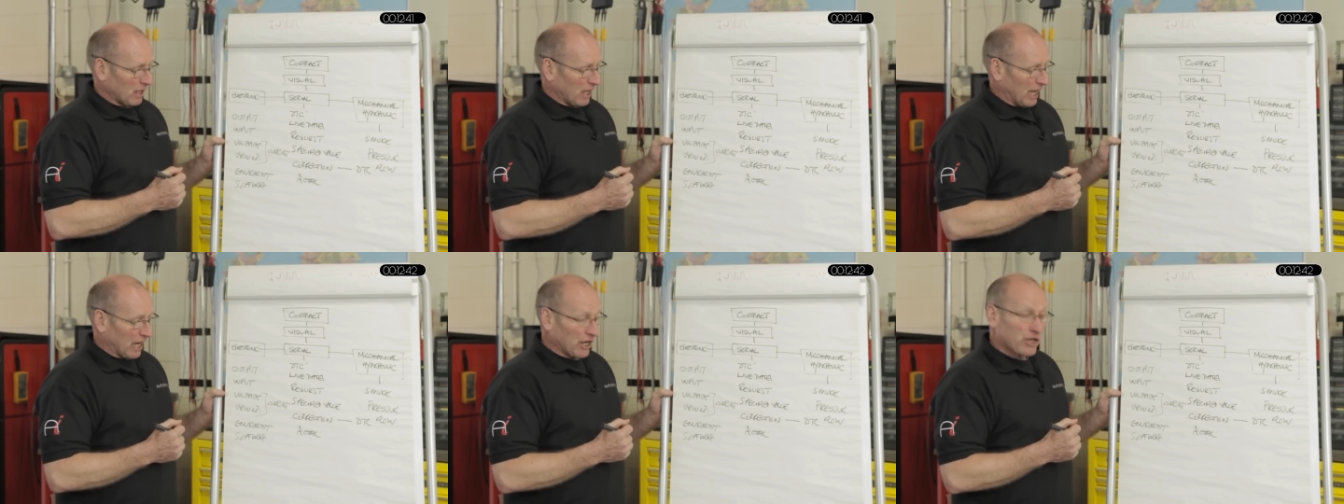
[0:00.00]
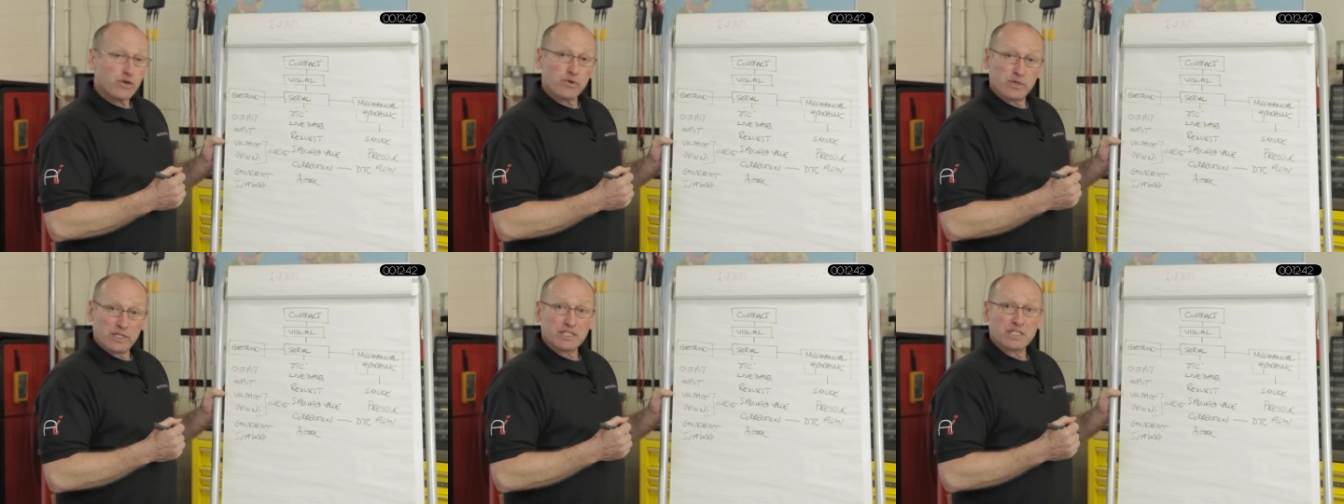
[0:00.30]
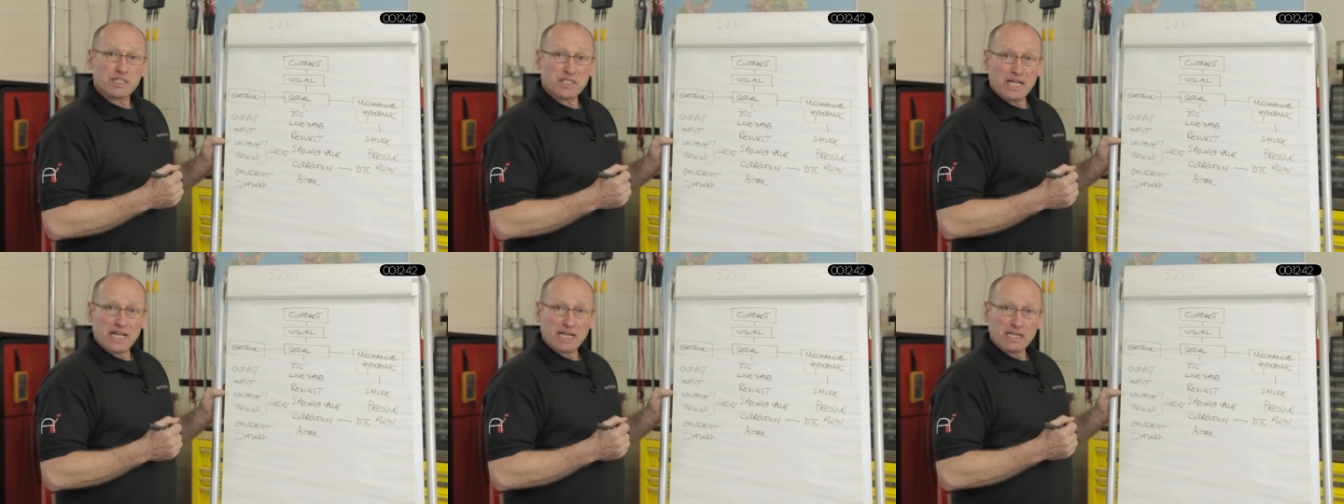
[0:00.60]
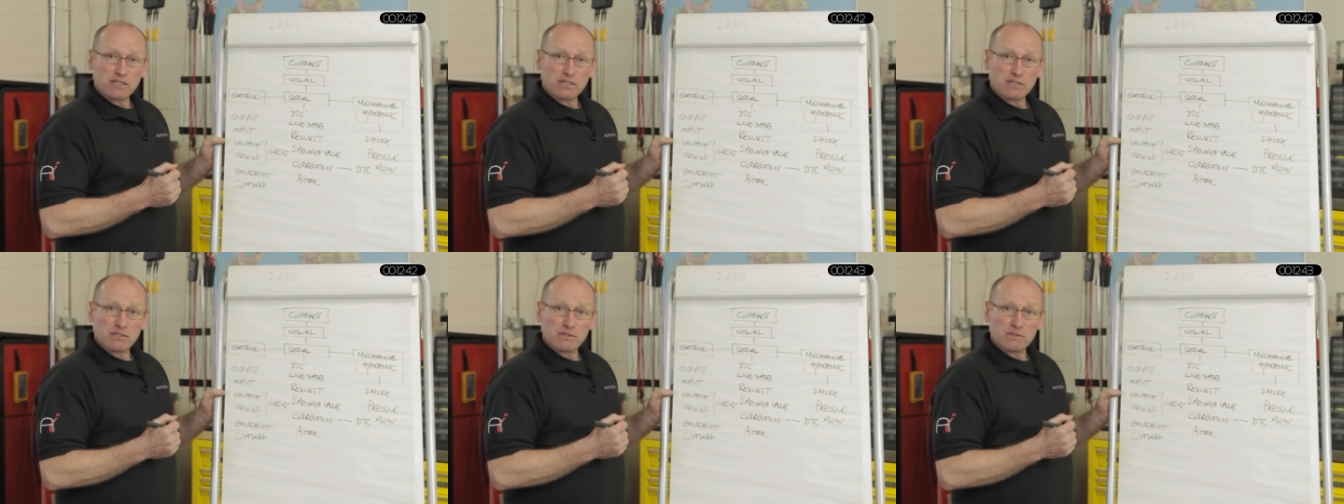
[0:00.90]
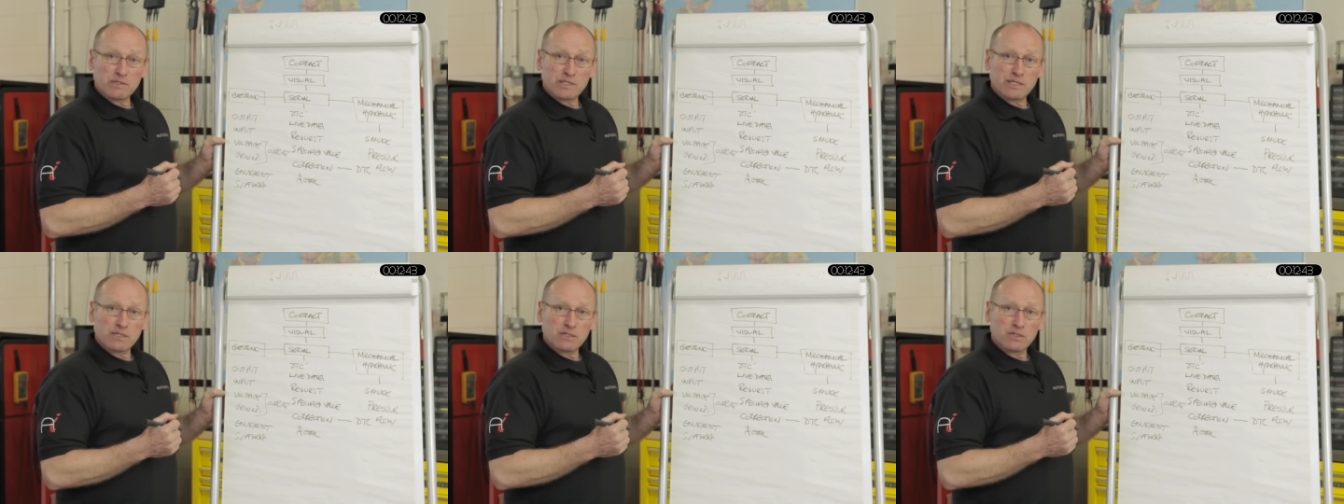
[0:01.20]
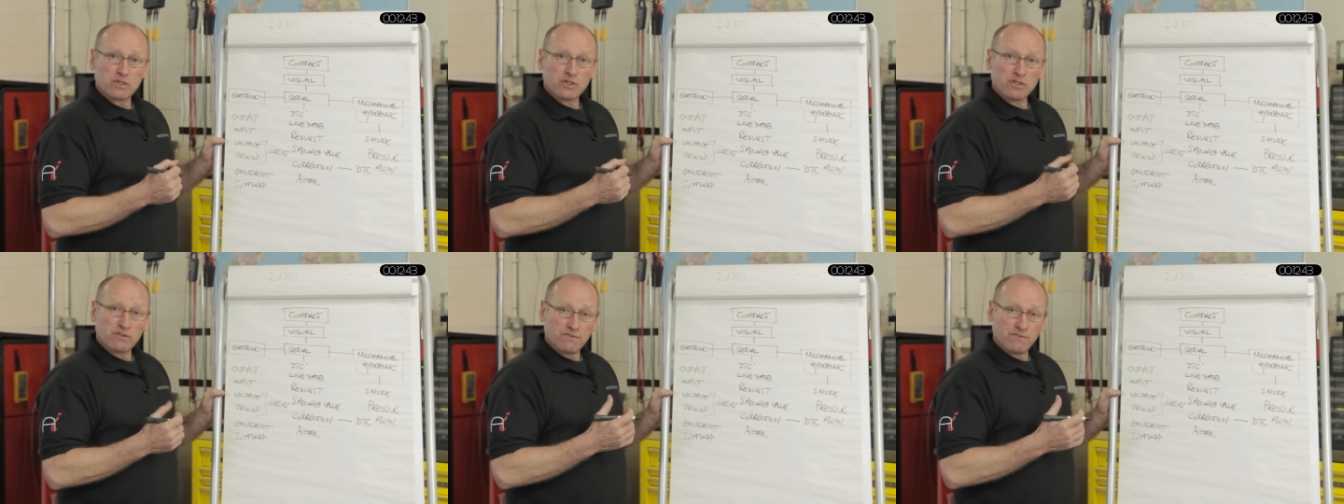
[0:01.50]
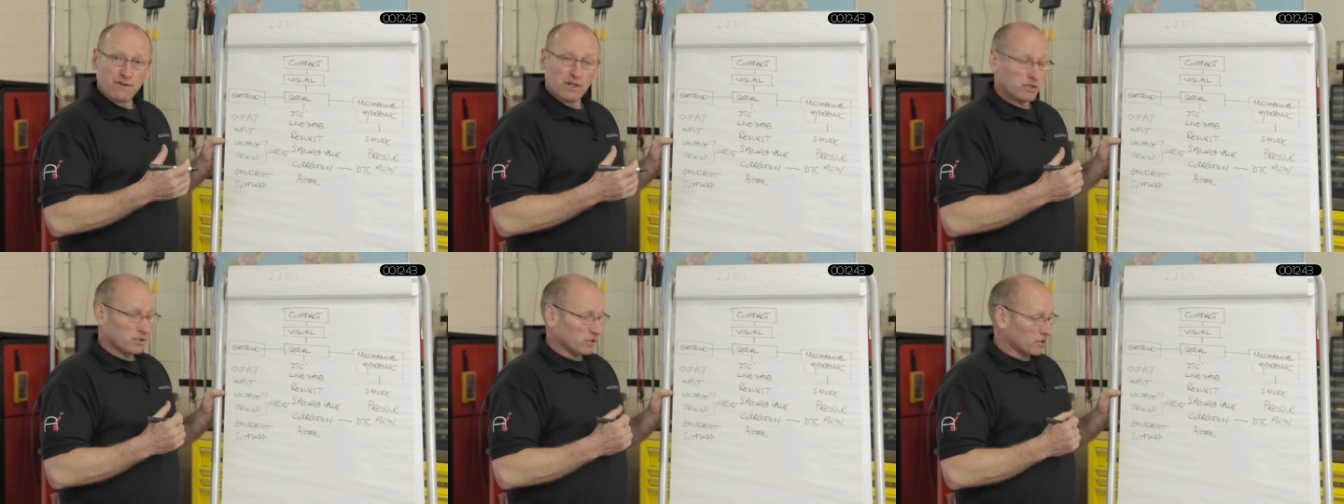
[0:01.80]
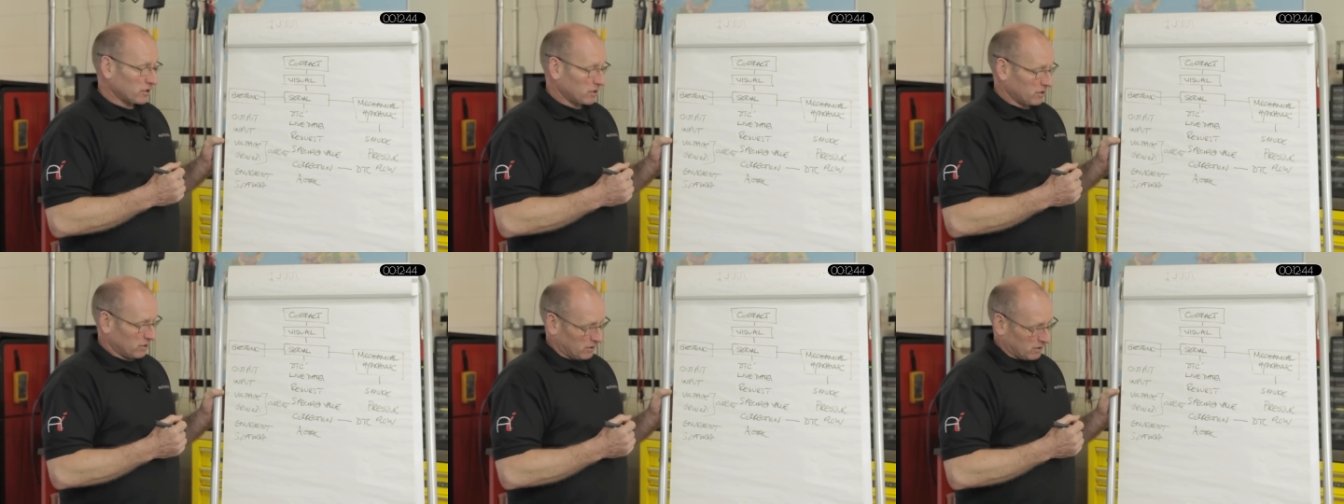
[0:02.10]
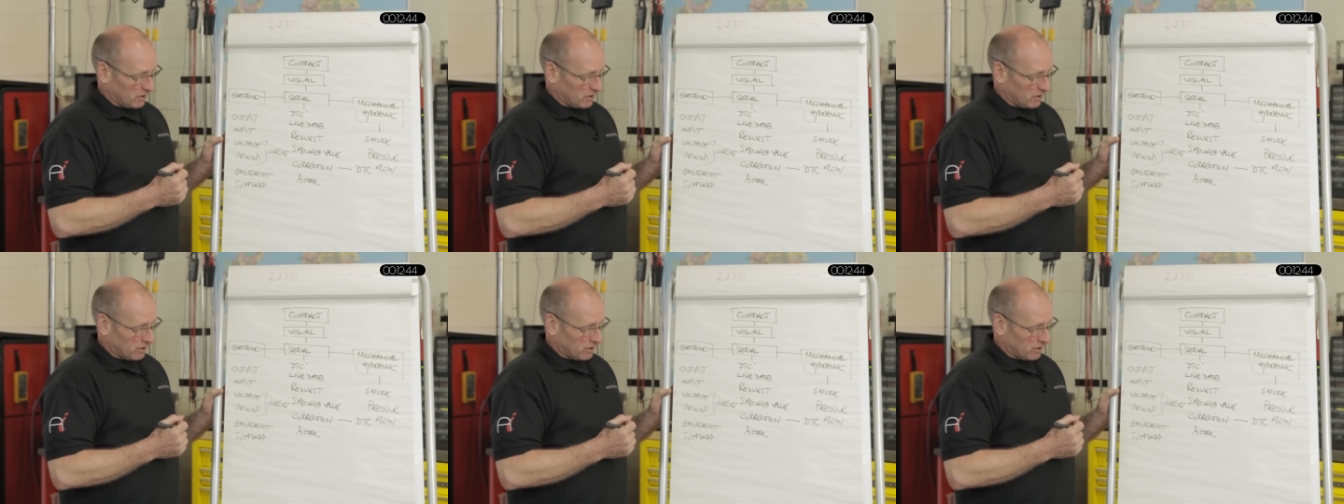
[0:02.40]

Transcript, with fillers: accurately to diagnose the fault